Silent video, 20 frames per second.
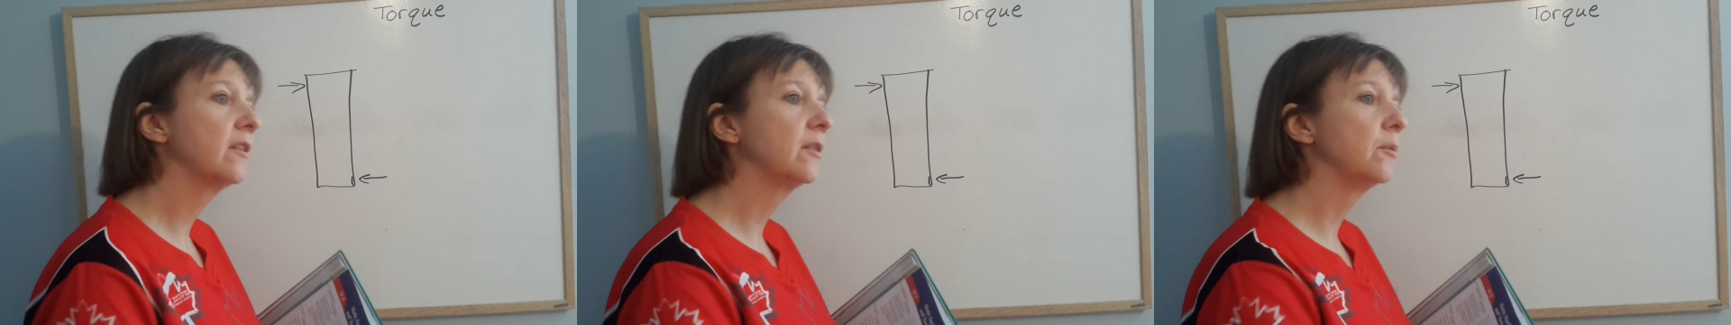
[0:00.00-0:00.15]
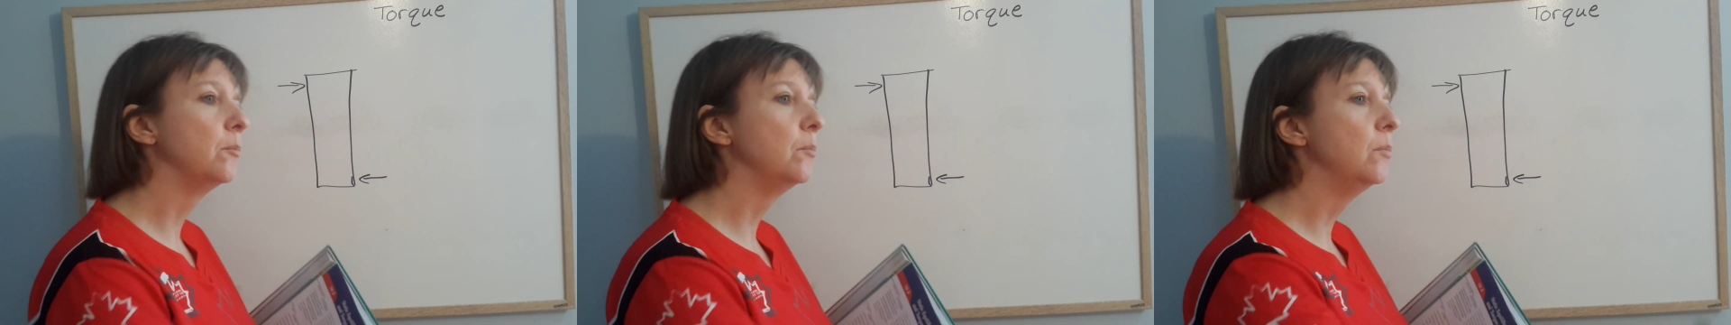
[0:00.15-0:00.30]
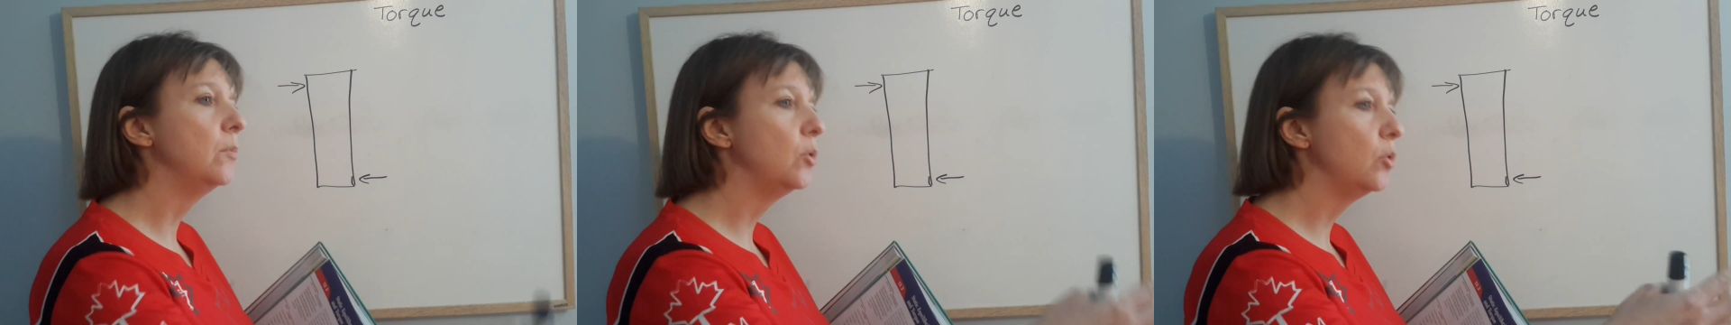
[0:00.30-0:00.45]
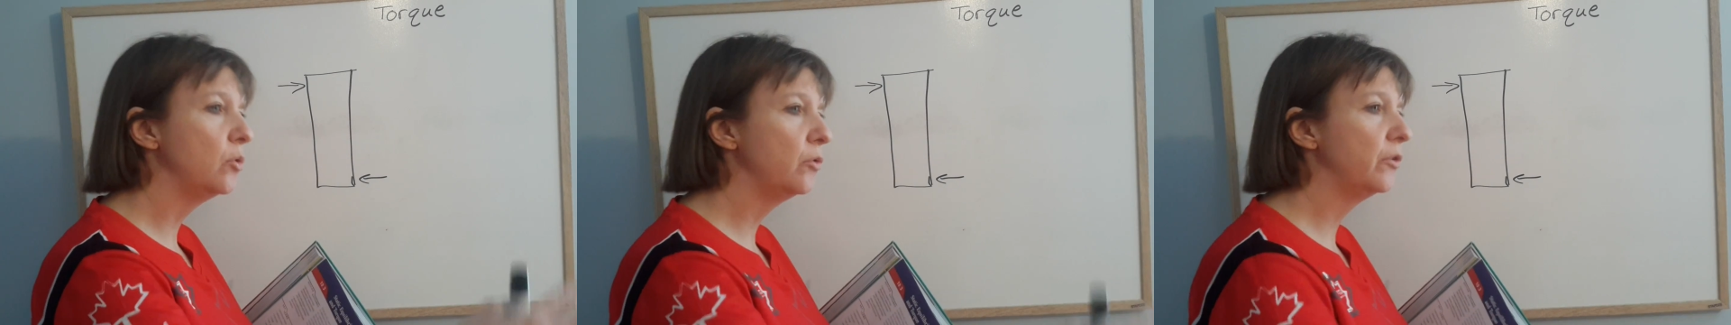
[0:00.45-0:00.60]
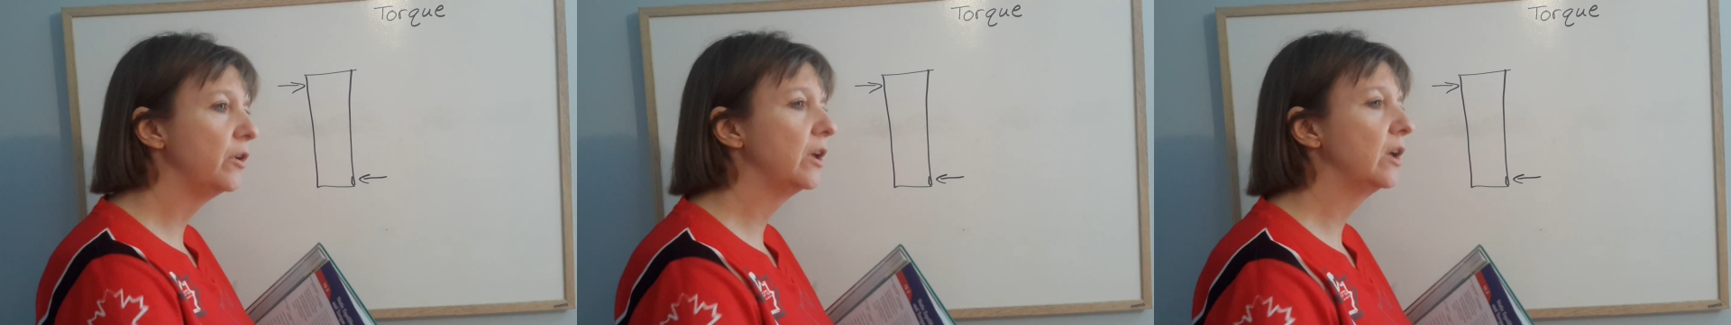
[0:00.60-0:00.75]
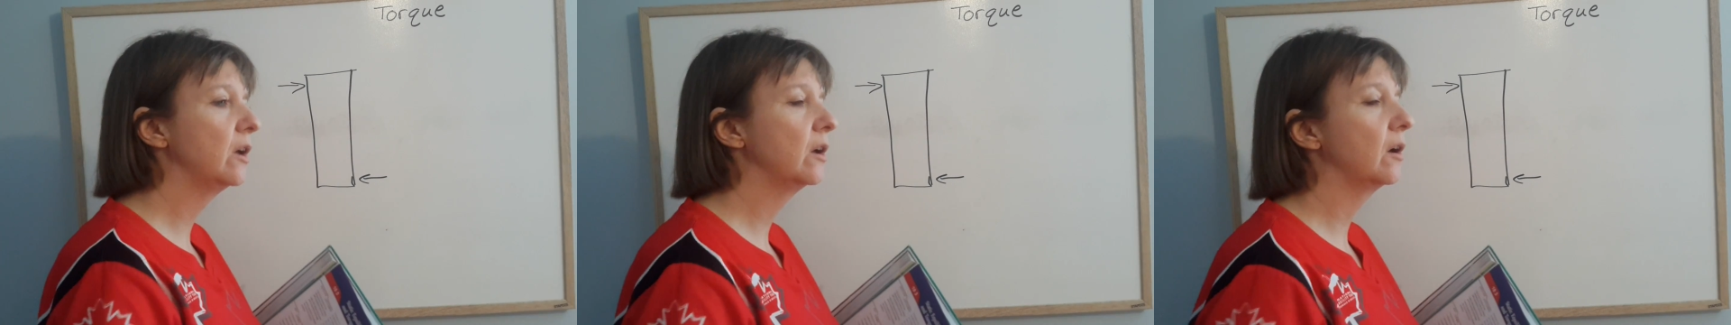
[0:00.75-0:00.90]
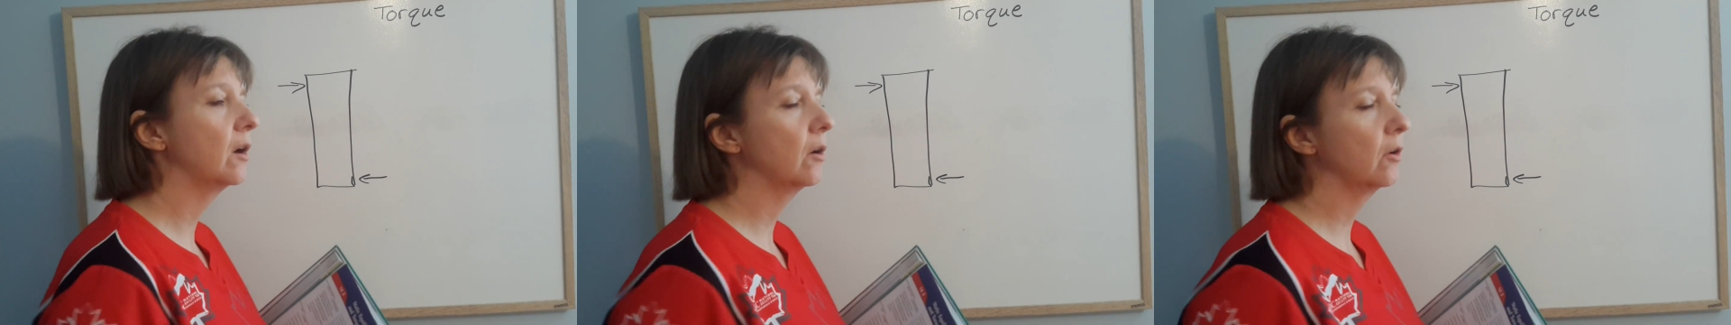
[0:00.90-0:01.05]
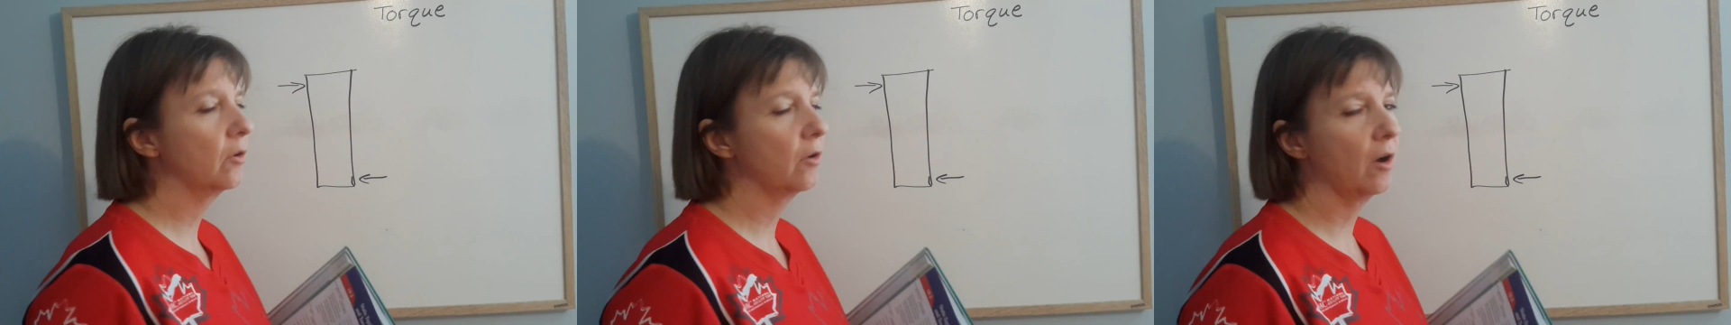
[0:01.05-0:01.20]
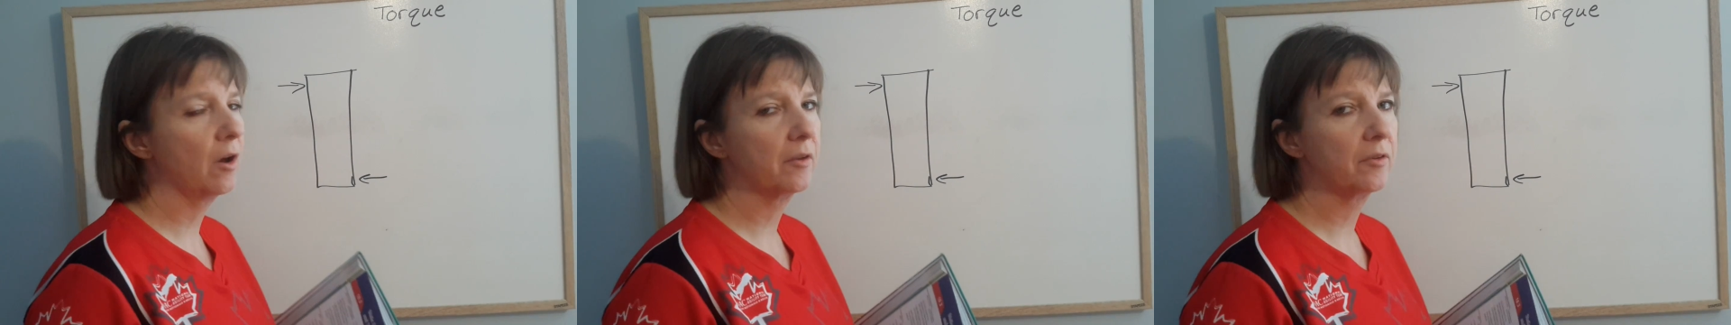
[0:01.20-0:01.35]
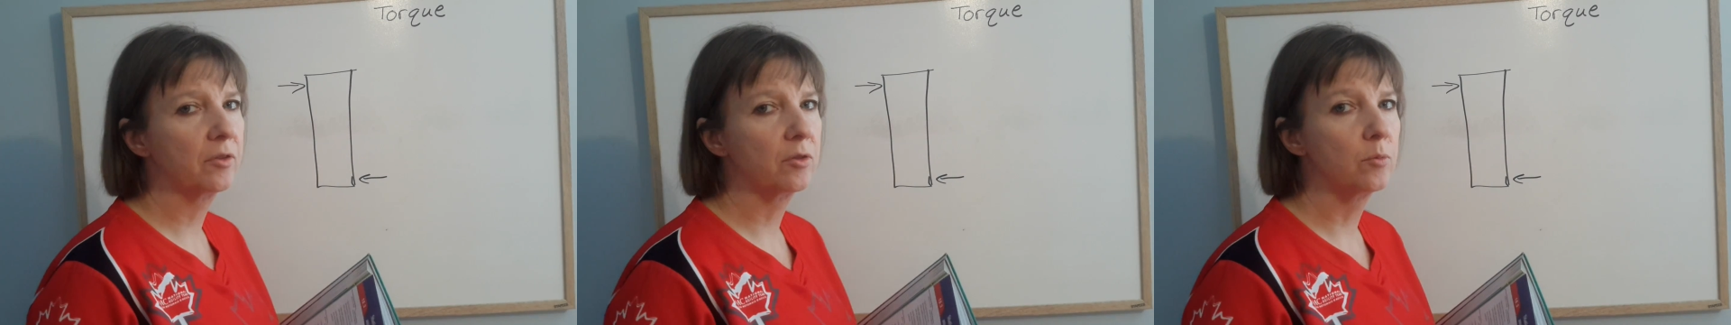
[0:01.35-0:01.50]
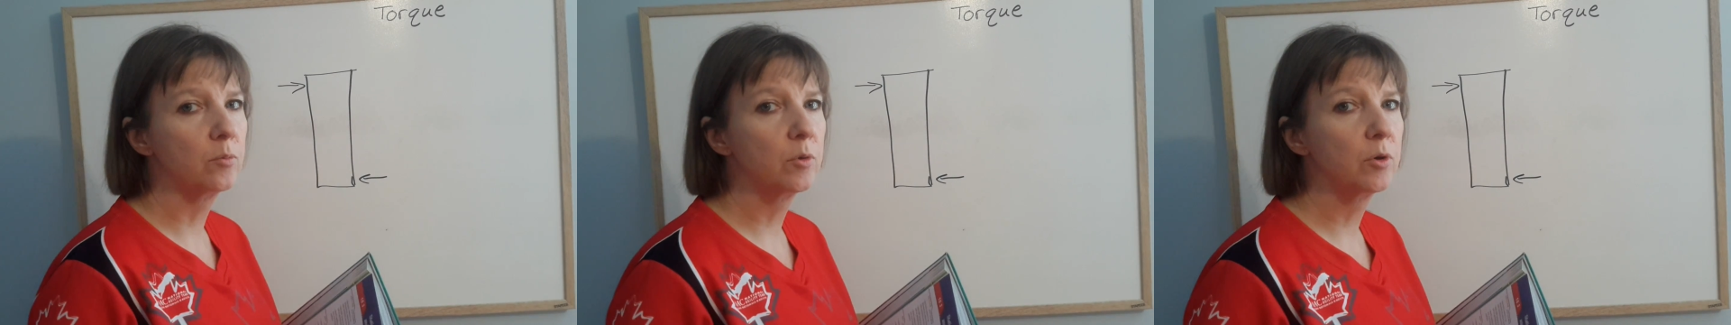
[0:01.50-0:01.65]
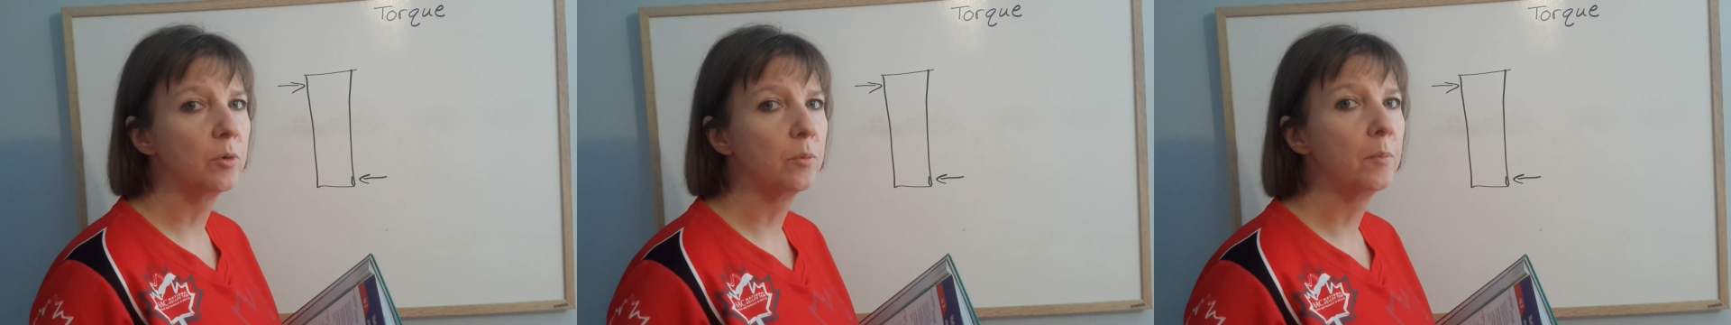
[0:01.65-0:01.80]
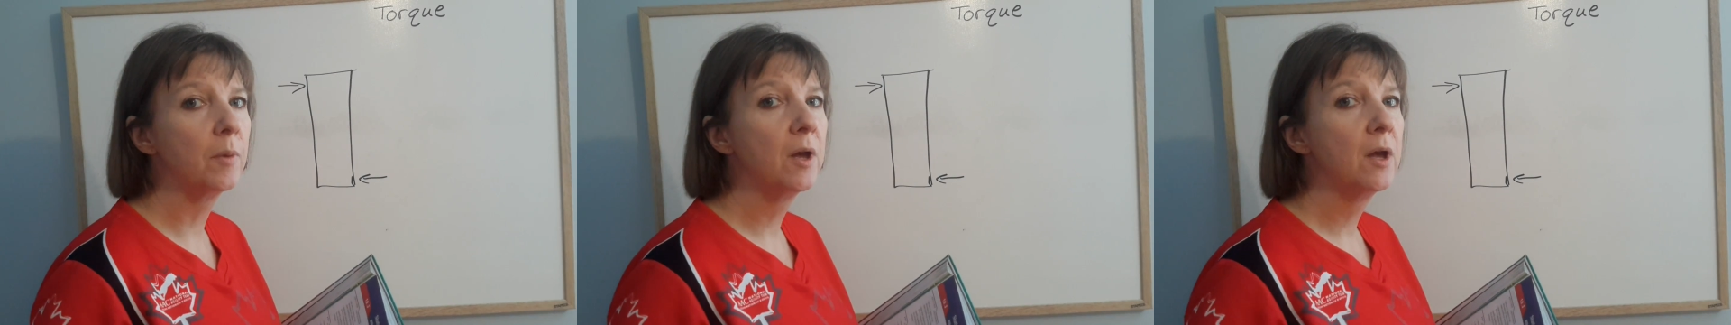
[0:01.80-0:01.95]
it's moving across the
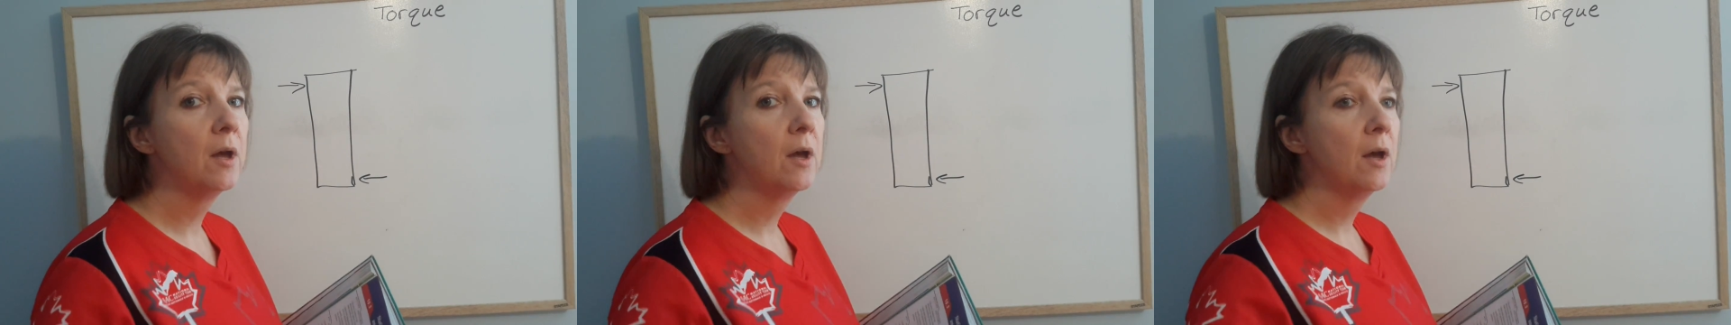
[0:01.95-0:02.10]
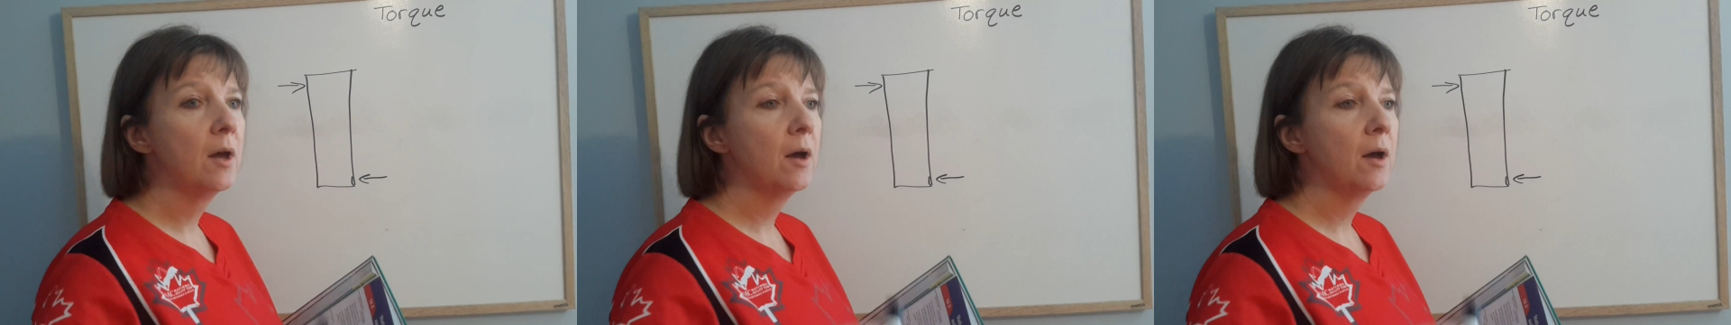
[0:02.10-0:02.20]
room.